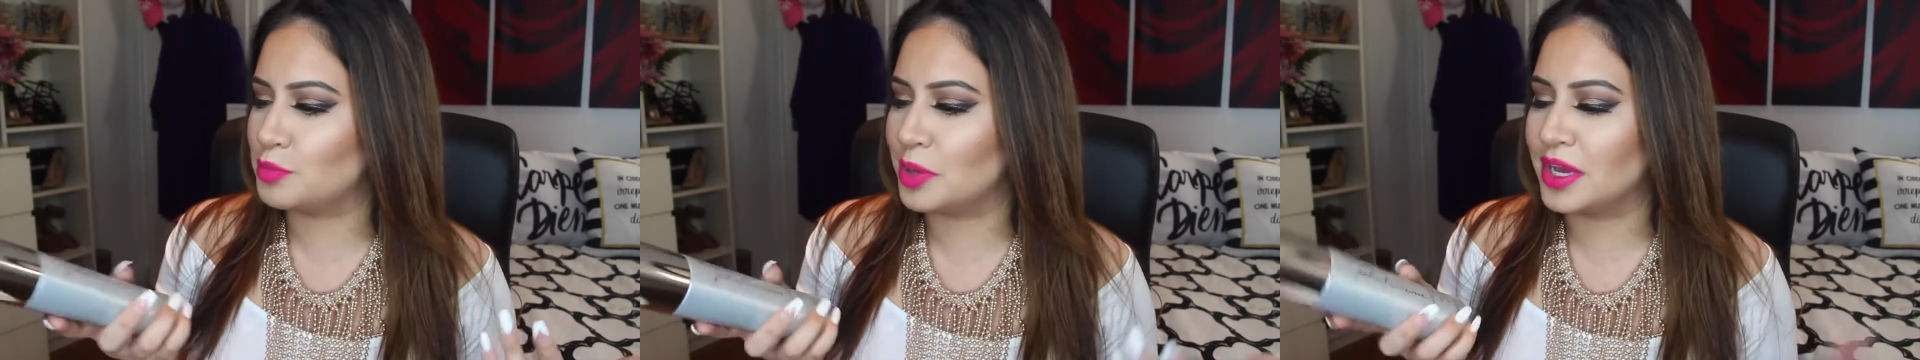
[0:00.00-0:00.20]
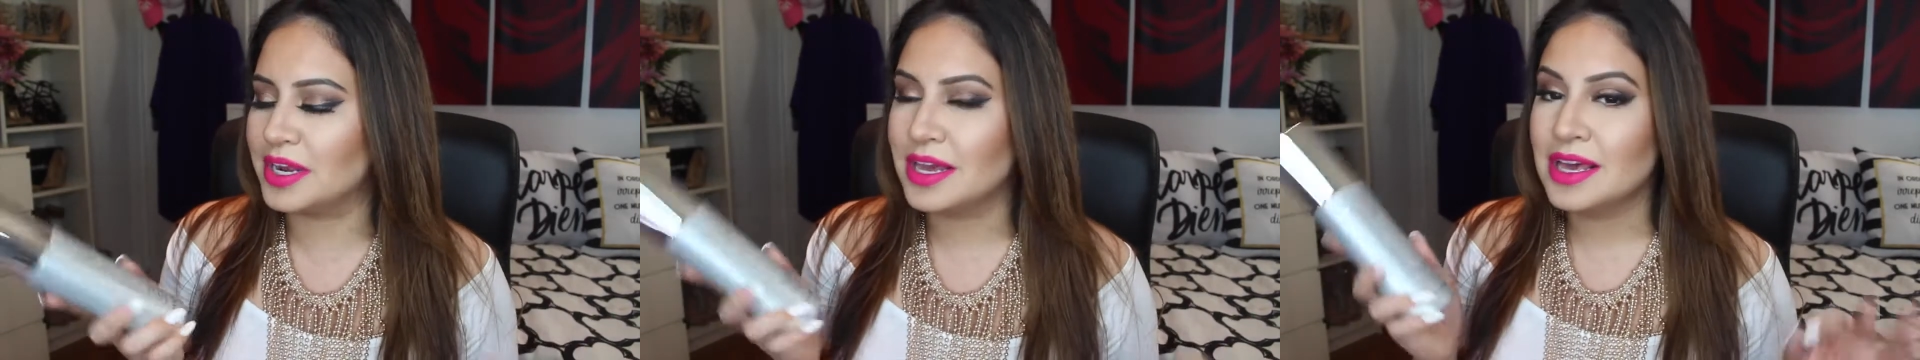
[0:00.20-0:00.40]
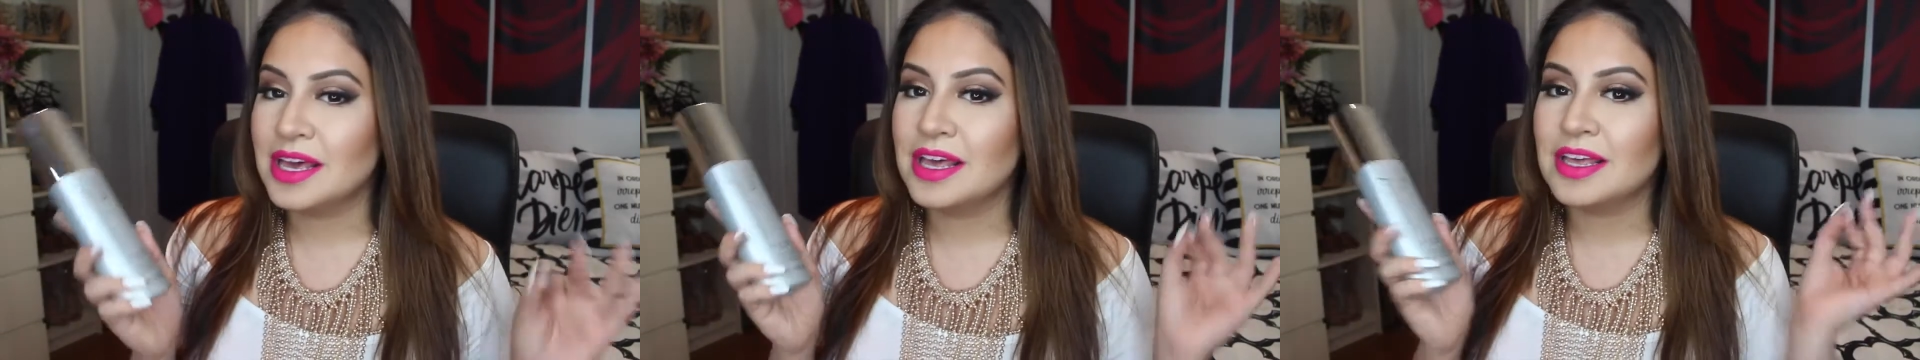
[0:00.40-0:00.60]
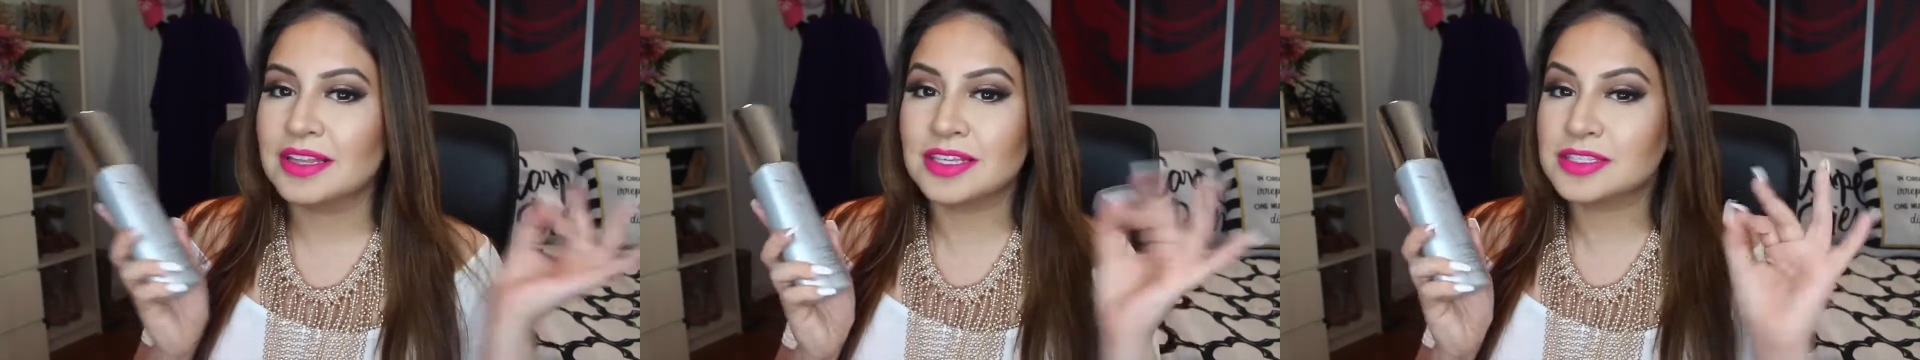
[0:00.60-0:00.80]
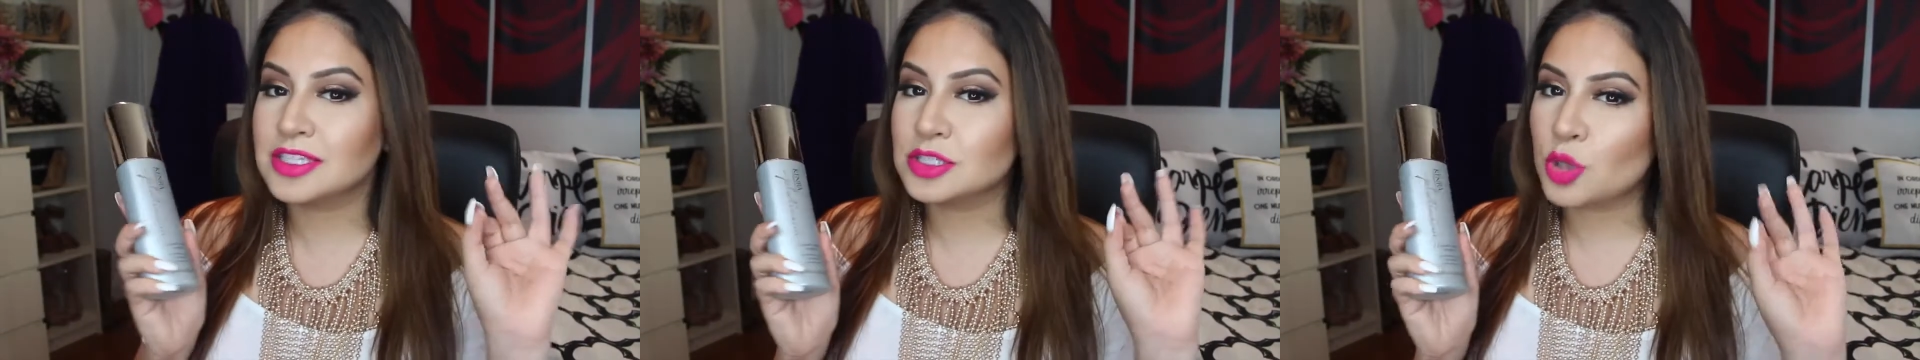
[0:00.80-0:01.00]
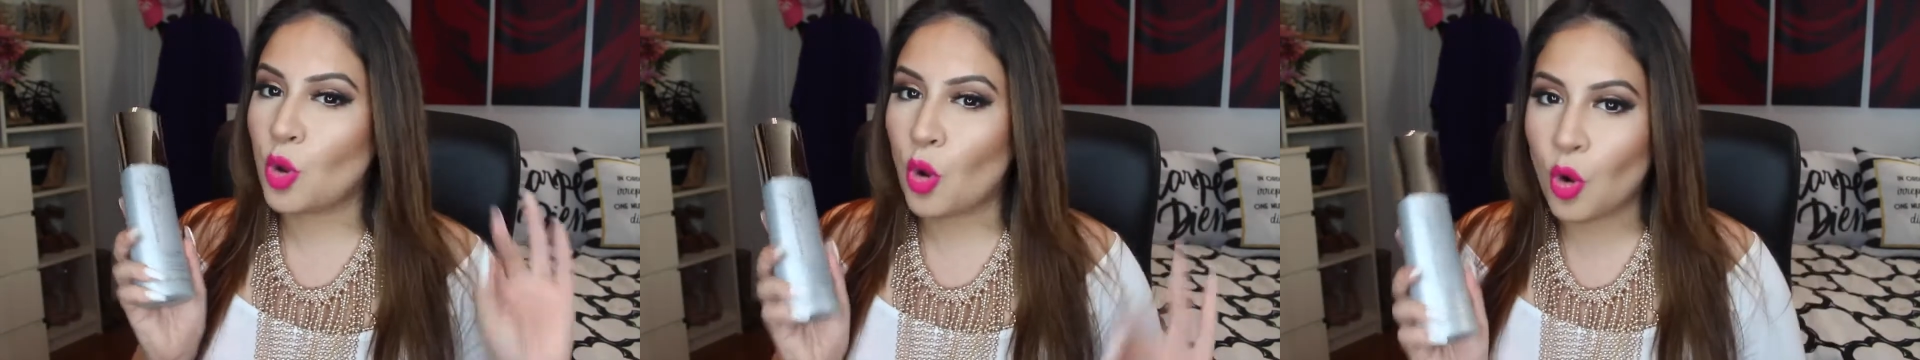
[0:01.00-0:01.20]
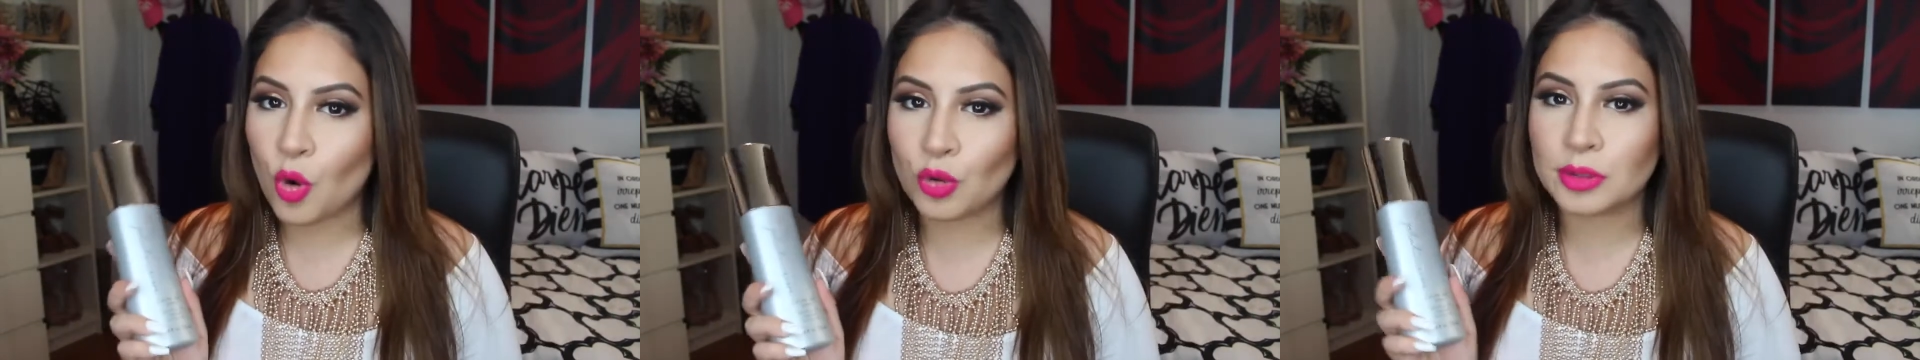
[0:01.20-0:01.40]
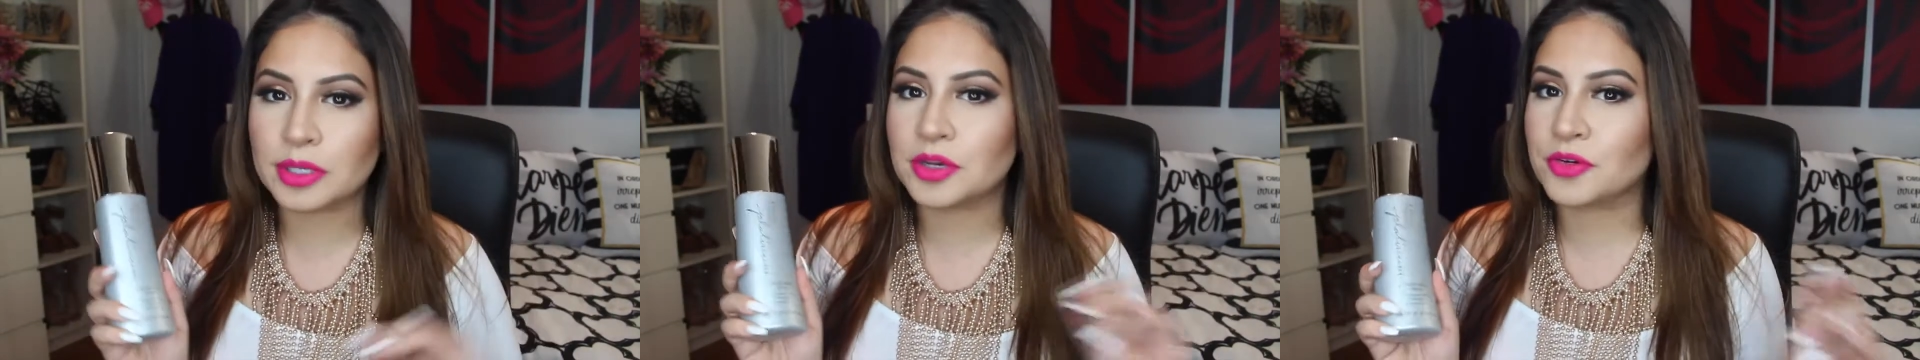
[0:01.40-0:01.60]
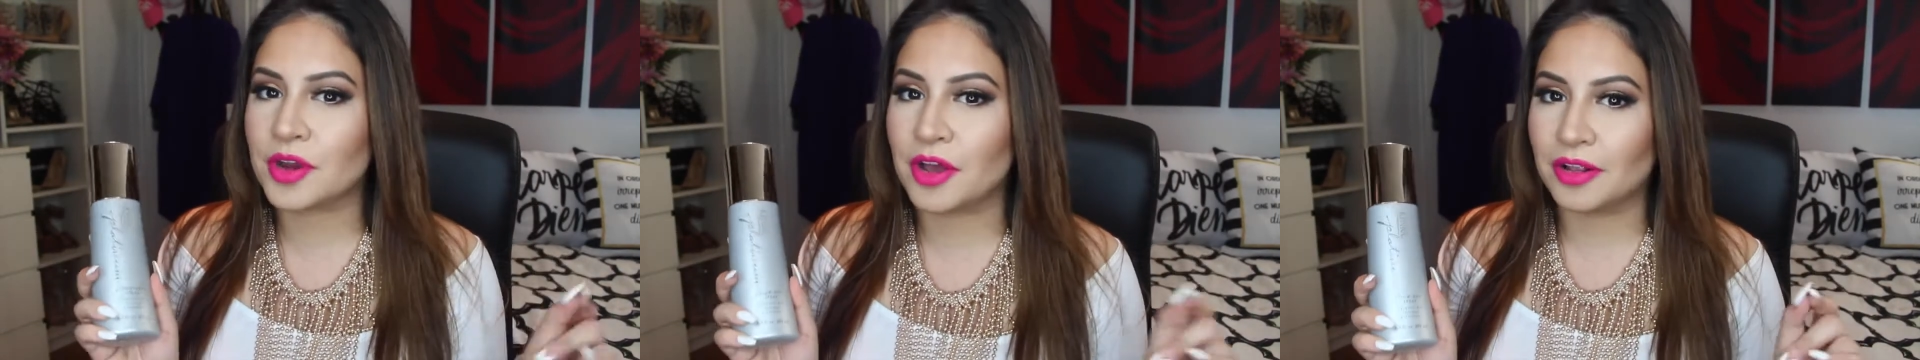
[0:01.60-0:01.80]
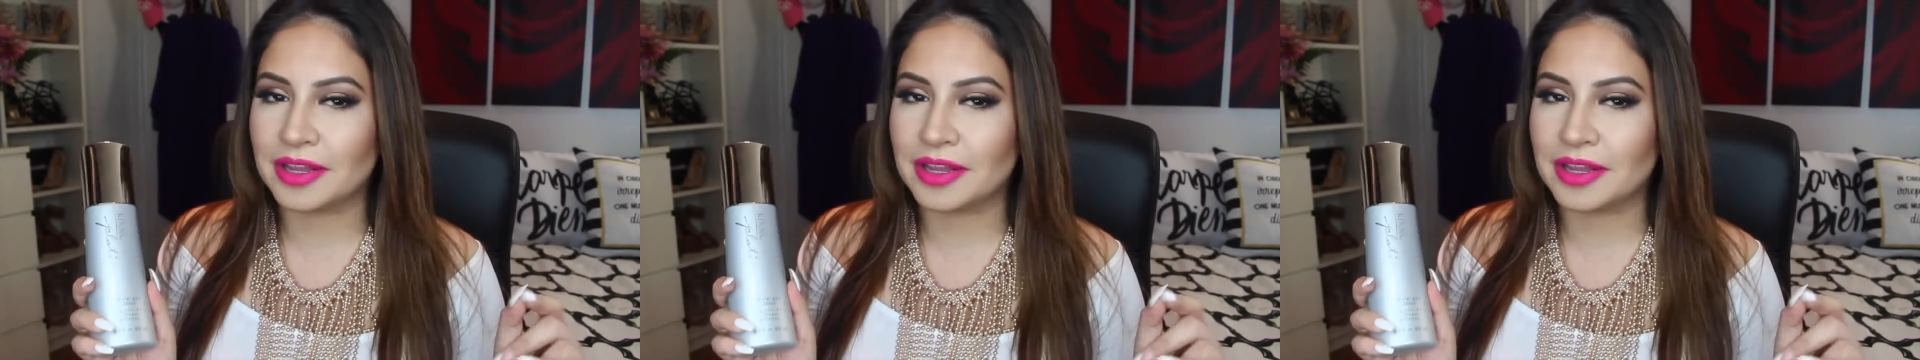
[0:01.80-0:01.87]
but this is holy grail.